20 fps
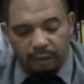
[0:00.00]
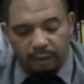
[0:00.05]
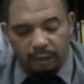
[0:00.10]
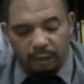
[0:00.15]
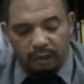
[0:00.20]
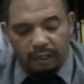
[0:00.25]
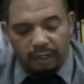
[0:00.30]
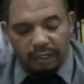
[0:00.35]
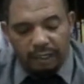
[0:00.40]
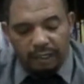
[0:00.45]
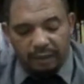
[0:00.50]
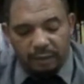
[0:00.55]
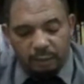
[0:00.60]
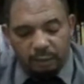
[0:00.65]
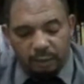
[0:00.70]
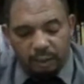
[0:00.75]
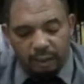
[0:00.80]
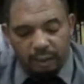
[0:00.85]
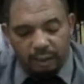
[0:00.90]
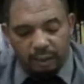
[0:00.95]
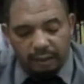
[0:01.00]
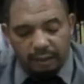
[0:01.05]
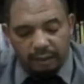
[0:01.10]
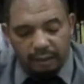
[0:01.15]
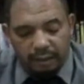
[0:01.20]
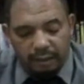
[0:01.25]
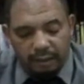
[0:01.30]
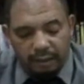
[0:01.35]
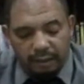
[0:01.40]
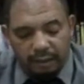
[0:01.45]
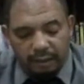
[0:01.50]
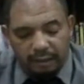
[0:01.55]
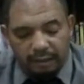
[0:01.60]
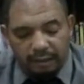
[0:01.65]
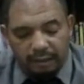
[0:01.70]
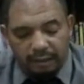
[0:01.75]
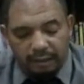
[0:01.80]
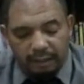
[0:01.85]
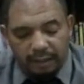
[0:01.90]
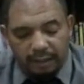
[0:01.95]
where were
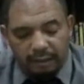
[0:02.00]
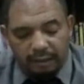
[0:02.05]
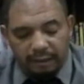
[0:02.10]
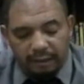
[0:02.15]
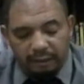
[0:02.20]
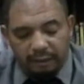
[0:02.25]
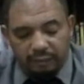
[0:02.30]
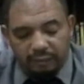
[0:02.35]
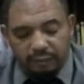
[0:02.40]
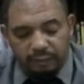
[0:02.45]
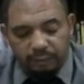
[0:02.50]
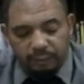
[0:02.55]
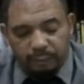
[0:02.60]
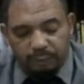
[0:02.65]
the other food